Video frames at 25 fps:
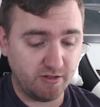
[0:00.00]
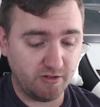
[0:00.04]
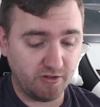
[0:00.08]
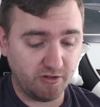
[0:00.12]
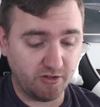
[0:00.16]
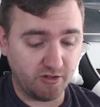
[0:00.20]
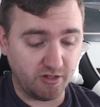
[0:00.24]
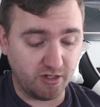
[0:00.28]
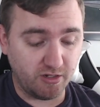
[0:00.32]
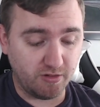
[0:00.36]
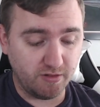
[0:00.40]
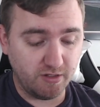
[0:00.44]

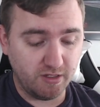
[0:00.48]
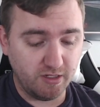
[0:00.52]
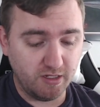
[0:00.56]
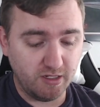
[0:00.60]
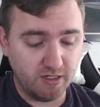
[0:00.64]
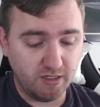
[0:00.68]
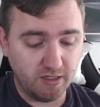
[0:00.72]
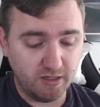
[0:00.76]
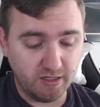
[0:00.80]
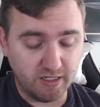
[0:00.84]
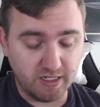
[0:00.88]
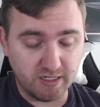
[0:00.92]
So
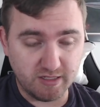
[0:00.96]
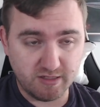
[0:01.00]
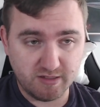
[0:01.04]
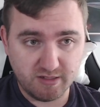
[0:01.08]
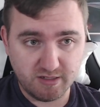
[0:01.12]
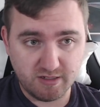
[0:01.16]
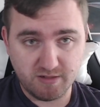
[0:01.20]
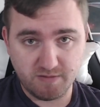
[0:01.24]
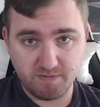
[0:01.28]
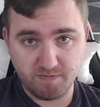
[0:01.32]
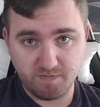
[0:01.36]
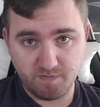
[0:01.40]

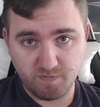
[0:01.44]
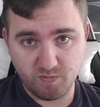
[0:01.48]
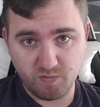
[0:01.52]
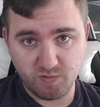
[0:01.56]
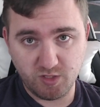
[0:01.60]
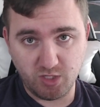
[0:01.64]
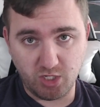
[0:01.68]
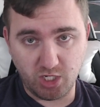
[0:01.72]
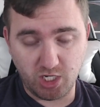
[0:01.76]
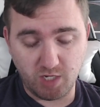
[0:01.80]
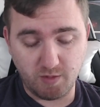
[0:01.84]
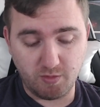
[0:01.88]
let's
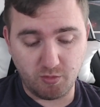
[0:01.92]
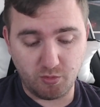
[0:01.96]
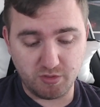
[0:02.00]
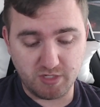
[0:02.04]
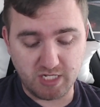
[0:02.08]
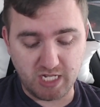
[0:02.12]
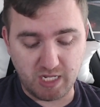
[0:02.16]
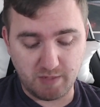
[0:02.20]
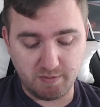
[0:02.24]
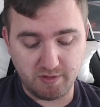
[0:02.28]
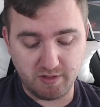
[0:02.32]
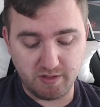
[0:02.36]
talk about what's
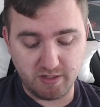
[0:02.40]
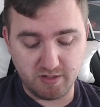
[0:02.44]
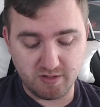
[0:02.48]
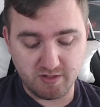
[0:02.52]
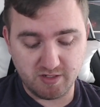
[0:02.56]
happening there.